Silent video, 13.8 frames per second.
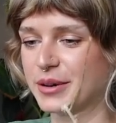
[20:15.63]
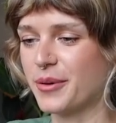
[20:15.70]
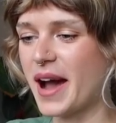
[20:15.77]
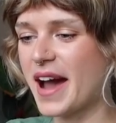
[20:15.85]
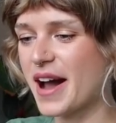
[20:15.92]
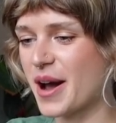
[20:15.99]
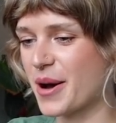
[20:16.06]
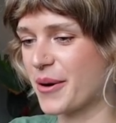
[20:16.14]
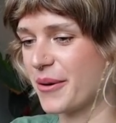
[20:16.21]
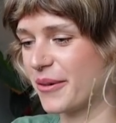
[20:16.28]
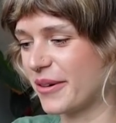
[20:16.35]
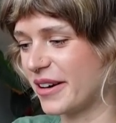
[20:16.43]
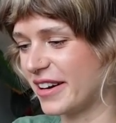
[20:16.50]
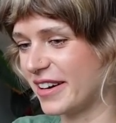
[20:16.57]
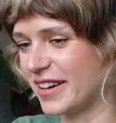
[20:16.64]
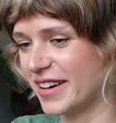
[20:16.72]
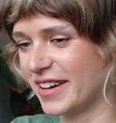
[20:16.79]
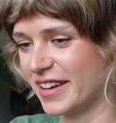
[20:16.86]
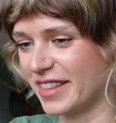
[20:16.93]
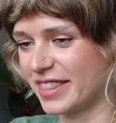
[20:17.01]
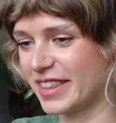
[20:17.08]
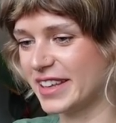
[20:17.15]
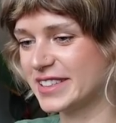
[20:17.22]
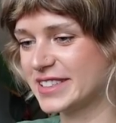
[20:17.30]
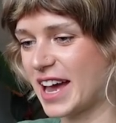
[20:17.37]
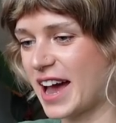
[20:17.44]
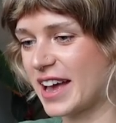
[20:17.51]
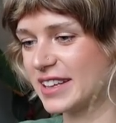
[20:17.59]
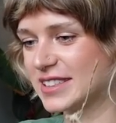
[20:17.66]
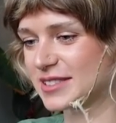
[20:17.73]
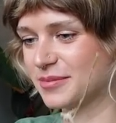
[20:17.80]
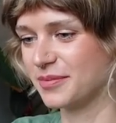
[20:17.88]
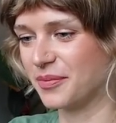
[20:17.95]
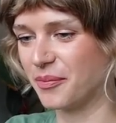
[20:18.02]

Wow this has